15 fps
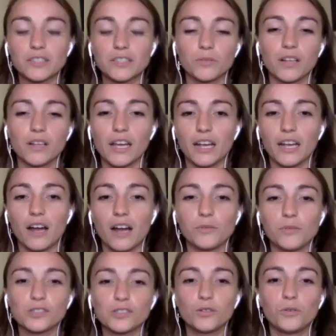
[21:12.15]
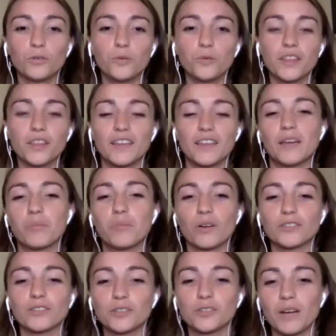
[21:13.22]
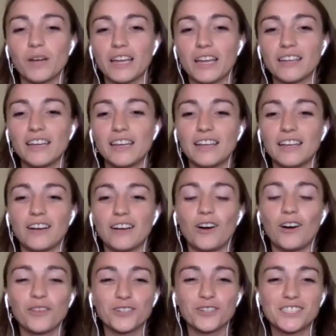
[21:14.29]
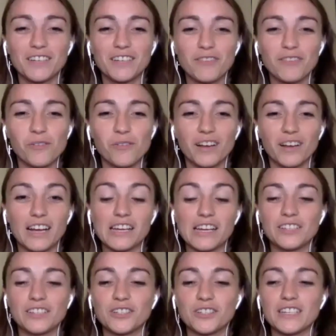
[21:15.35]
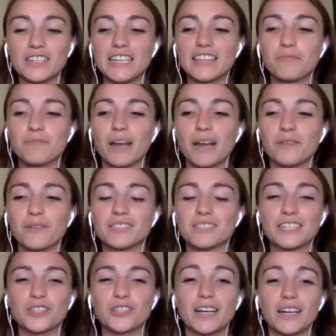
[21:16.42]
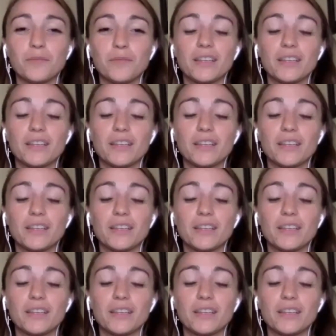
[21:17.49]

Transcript: where like i was cool with it but also had other stuff going on underneath but i was like trying right.